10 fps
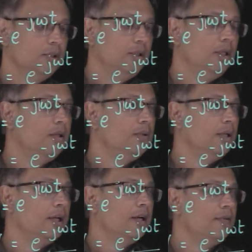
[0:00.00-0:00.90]
e to the
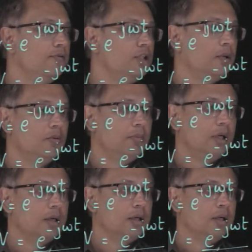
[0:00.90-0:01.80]
negative j
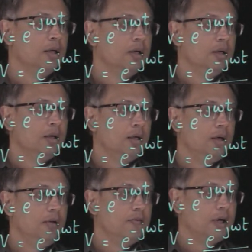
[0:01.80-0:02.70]
omega
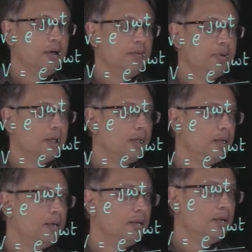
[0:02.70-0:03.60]
divided
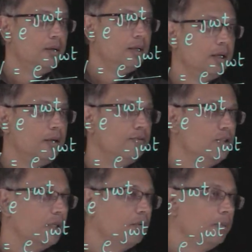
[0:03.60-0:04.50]
by negative
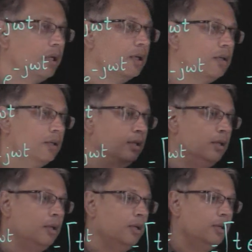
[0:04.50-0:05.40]
j omega.
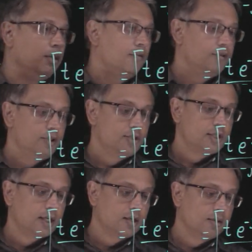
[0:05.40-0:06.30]
And for the
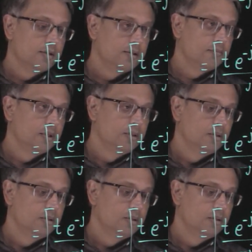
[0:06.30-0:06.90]
second term,